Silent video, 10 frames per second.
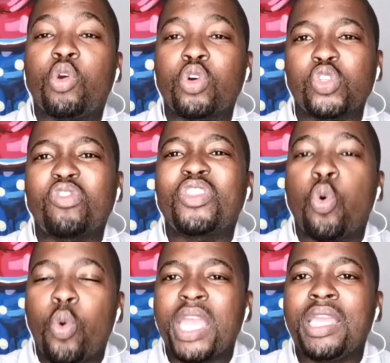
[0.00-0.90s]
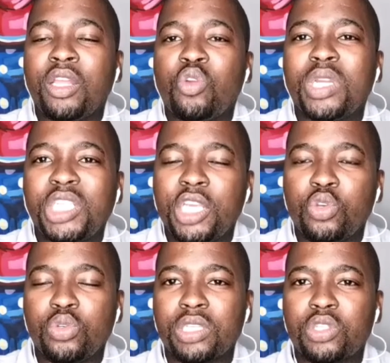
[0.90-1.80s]
because of the way in which he
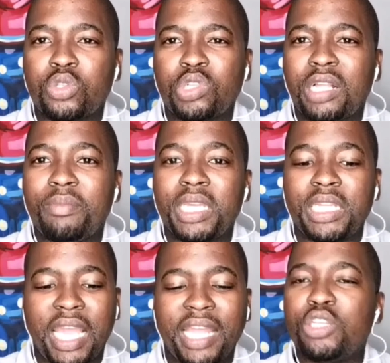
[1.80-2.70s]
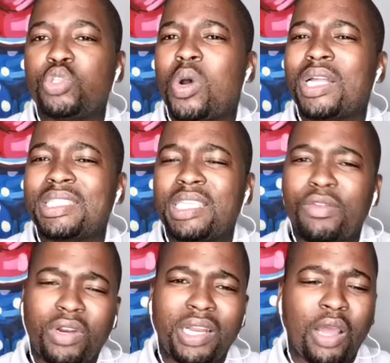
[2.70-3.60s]
uses social media. And he's won
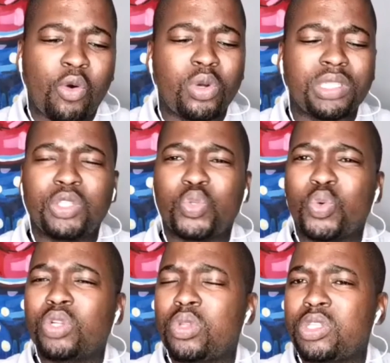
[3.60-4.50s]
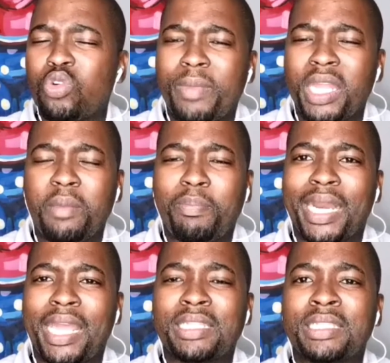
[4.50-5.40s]
several awards, he's worked with so many
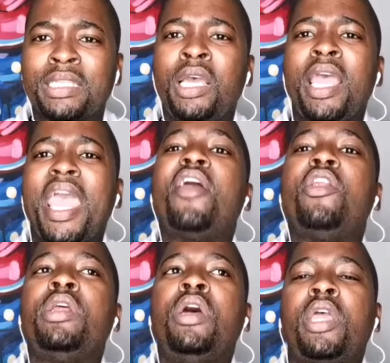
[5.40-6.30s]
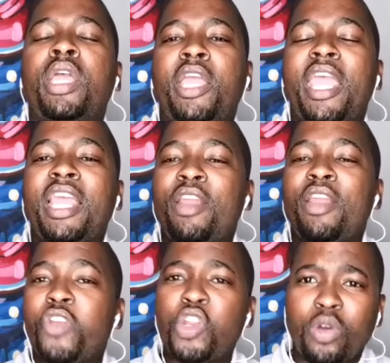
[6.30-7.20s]
brands. And in
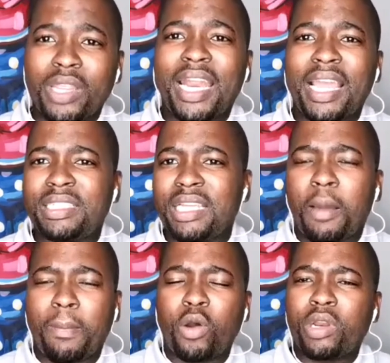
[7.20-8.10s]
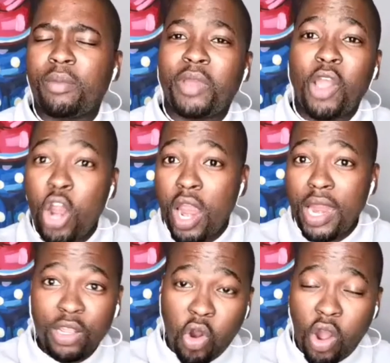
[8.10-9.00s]
a video that I did about him
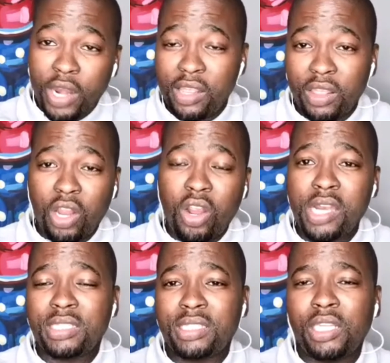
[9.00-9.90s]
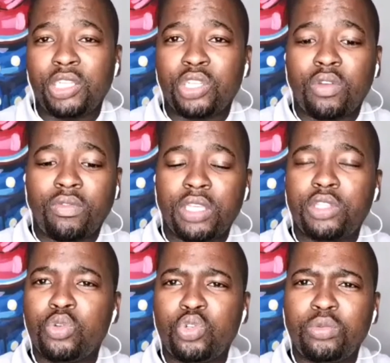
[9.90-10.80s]
early on in the early stages of
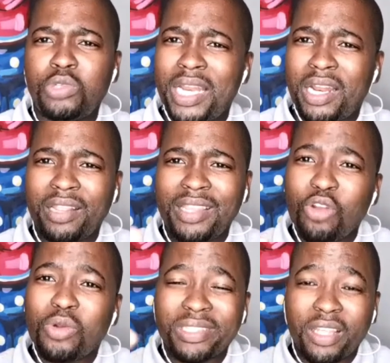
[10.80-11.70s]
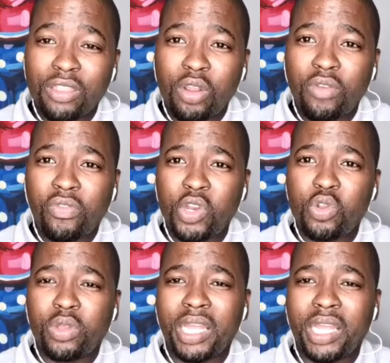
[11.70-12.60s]
this YouTube channel, I think it was the third
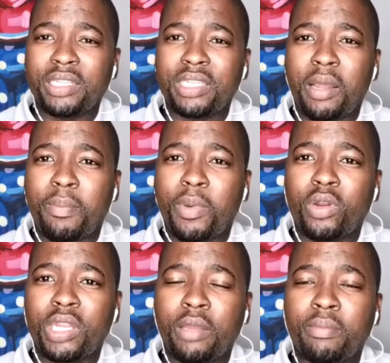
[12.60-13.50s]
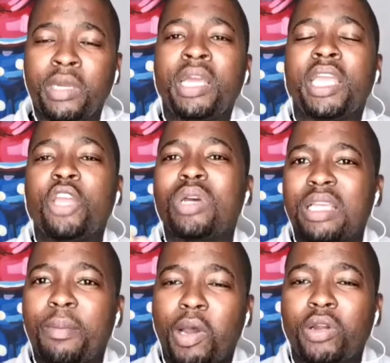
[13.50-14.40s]
video that I did about him. It was
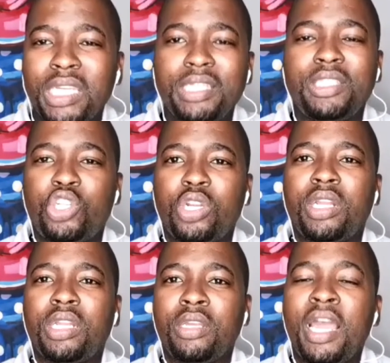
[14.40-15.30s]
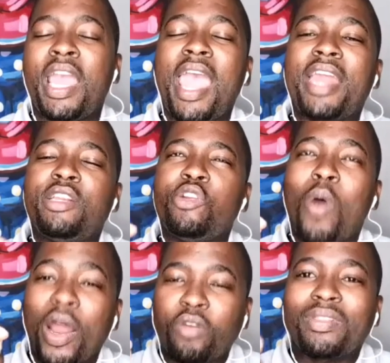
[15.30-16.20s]
about yeah. his journey. And
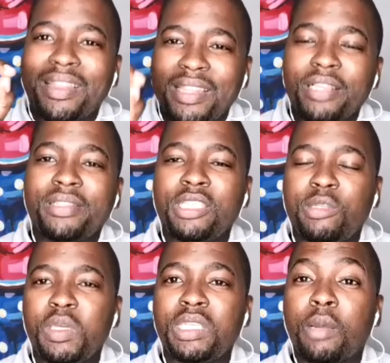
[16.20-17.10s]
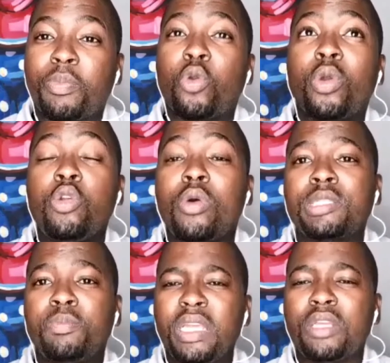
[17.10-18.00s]
one of the things he speaks about when he
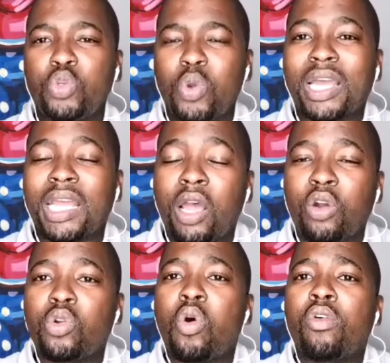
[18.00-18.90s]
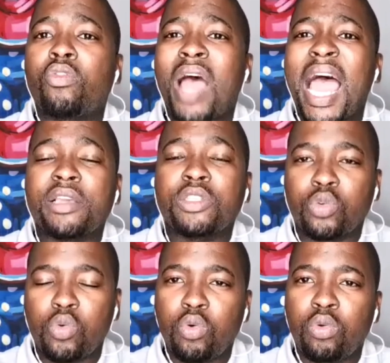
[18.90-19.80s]
was speaking to a crowd of high
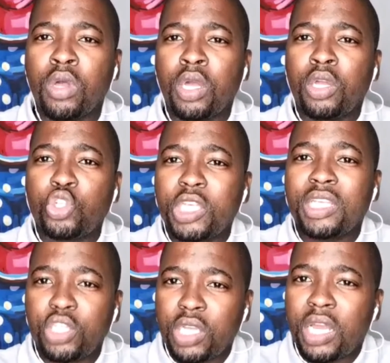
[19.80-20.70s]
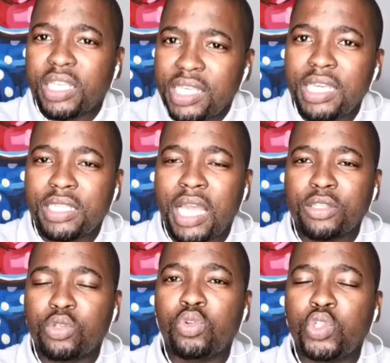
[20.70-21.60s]
school uh, kids,
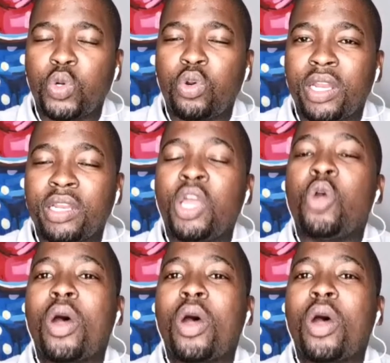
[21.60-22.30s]
high school children,